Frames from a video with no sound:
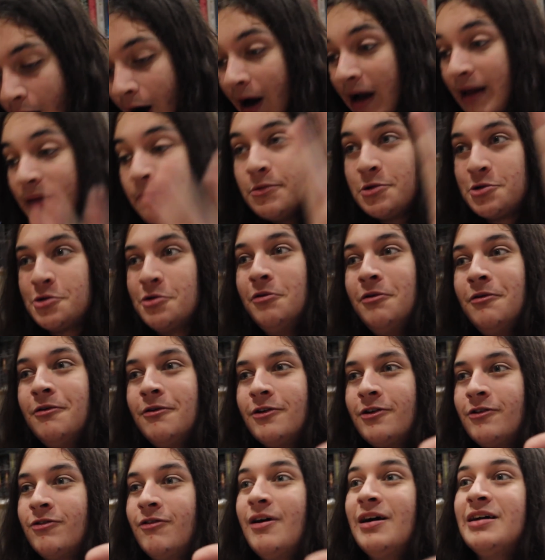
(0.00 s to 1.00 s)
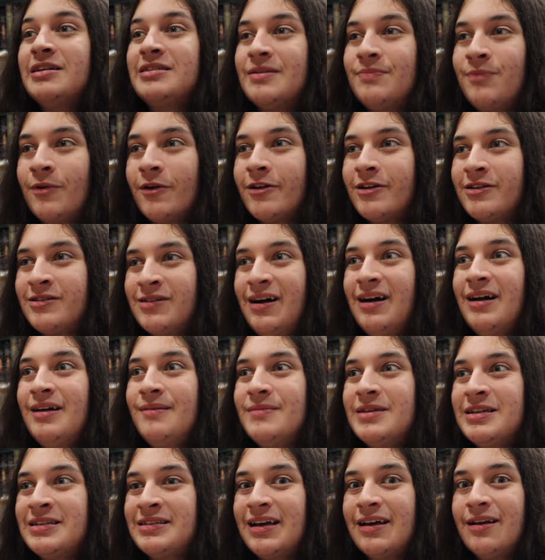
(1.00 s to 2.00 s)
I'm sure Twice Upon a Time
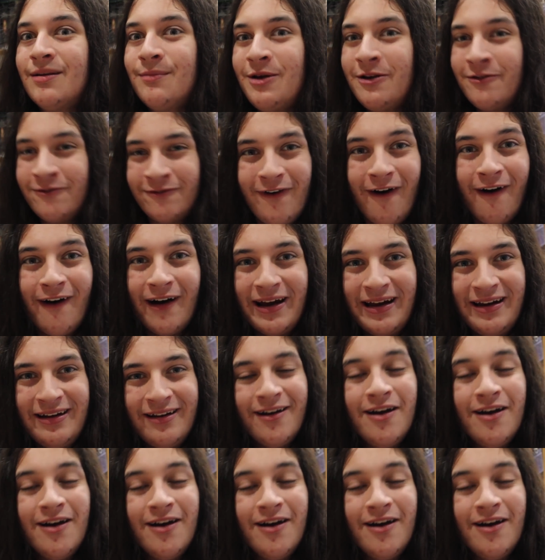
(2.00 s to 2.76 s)
is going to be fine,